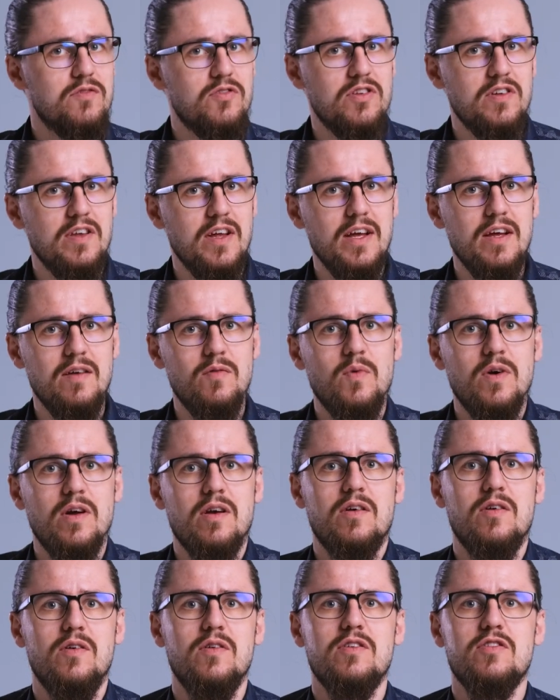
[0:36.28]
Today we
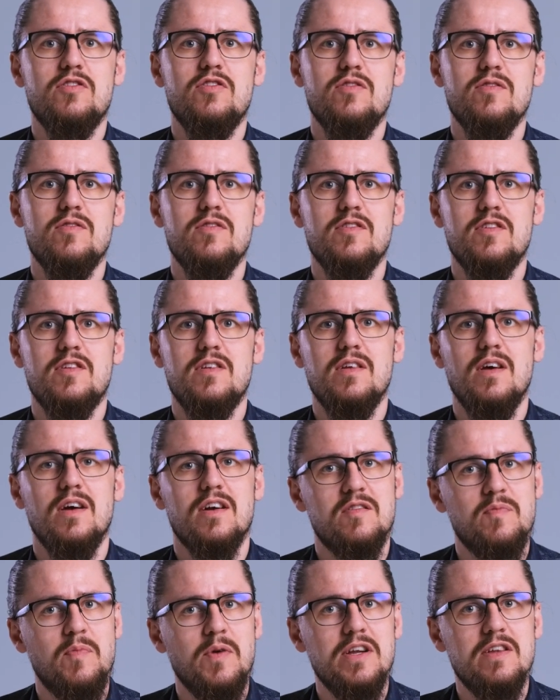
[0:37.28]
are going to use
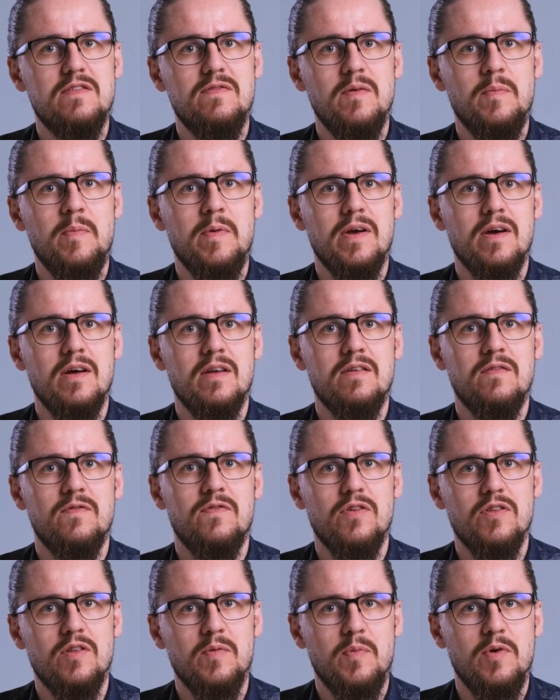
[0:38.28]
ExpressVPN
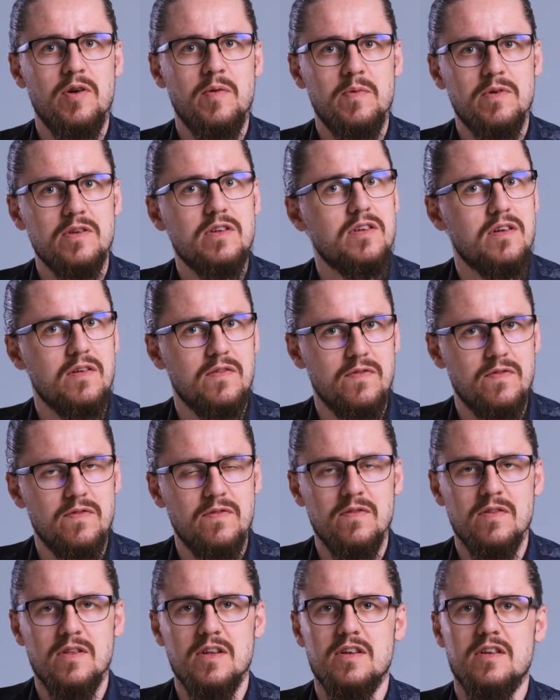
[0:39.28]
for the purpose of
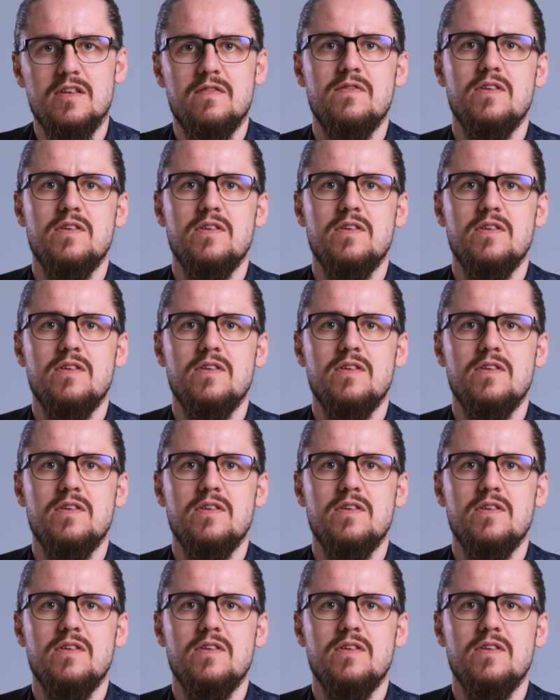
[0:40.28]
this